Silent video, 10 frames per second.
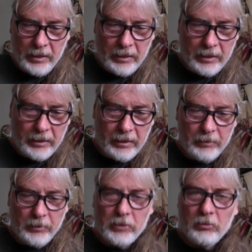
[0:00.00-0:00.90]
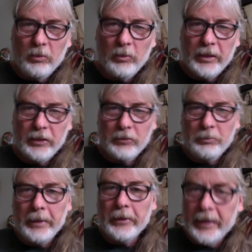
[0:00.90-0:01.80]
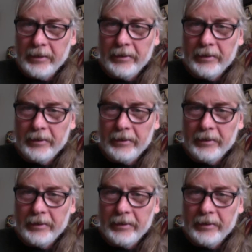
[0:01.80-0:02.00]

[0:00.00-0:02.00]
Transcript: uh, in ritual when it's buried